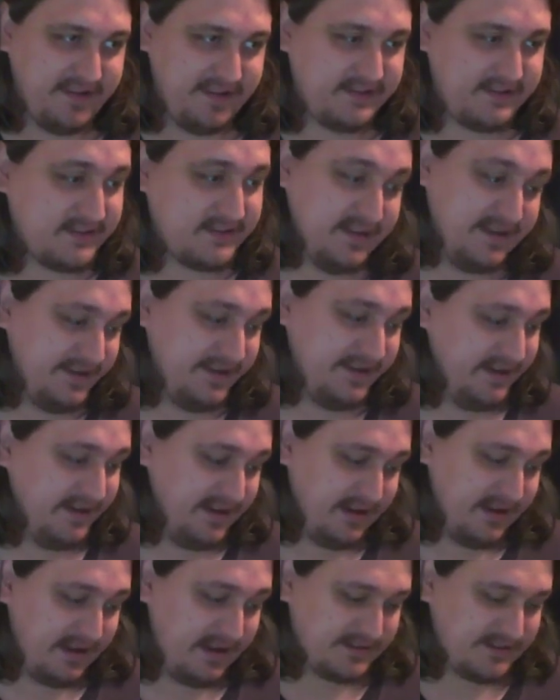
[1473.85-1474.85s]
is,
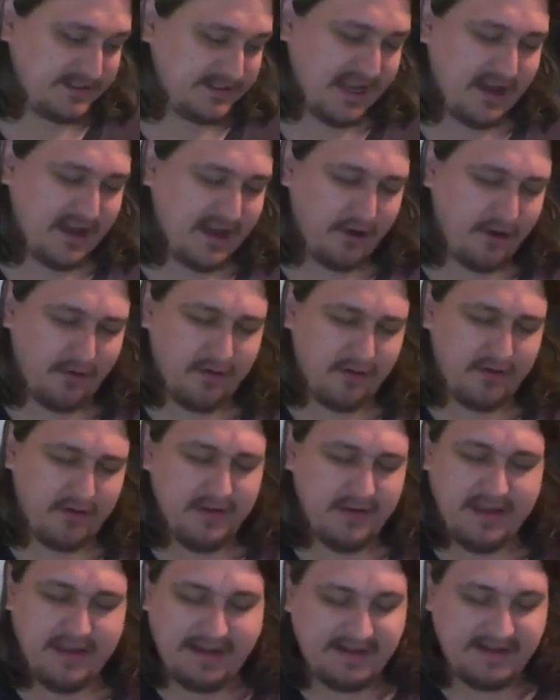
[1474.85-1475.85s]
and just how hmm.